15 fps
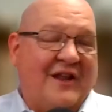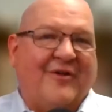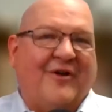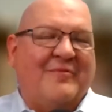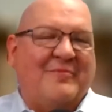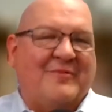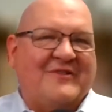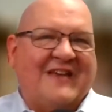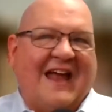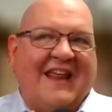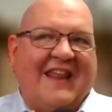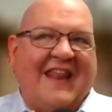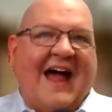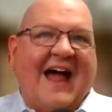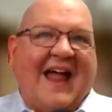30%
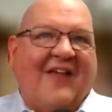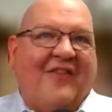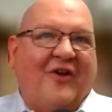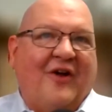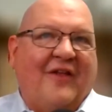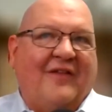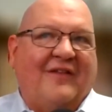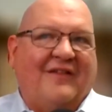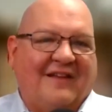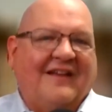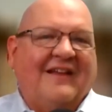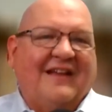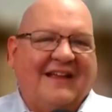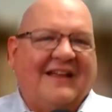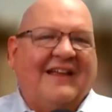because that's how much
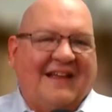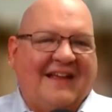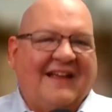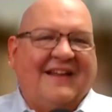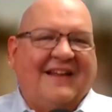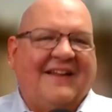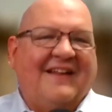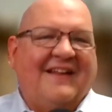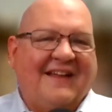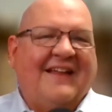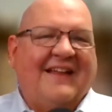more aware they are